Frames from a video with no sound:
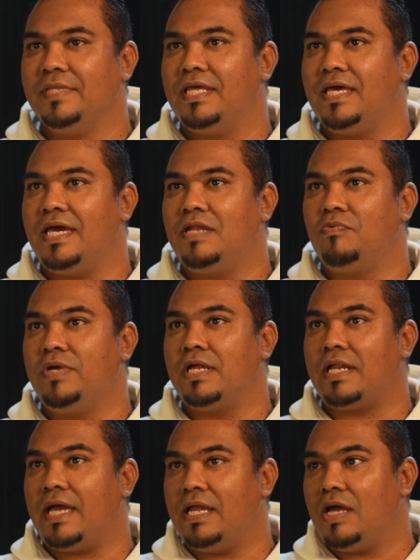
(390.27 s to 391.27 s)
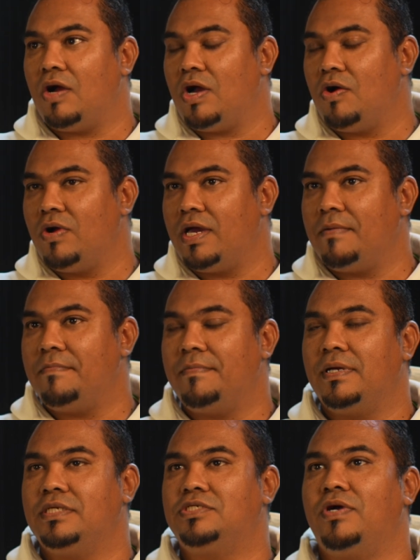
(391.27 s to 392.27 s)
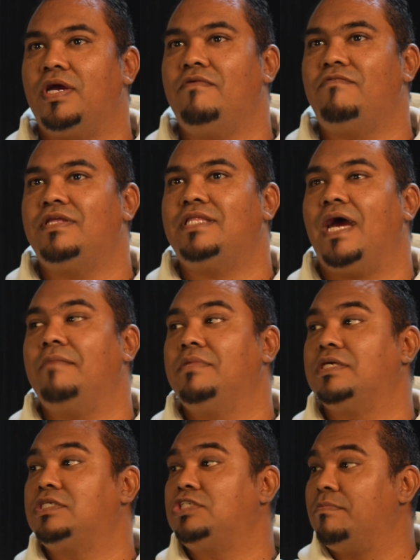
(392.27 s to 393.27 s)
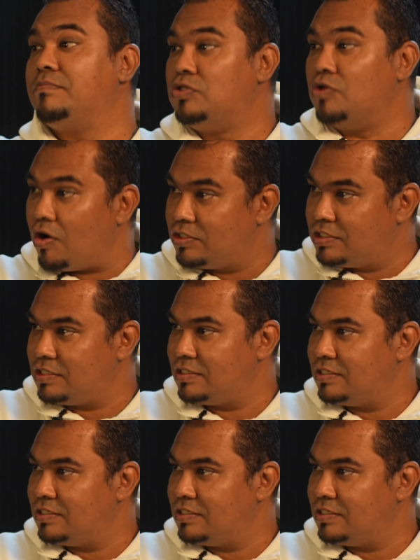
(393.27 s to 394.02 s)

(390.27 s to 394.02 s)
And we ran OM. So every time the ship docked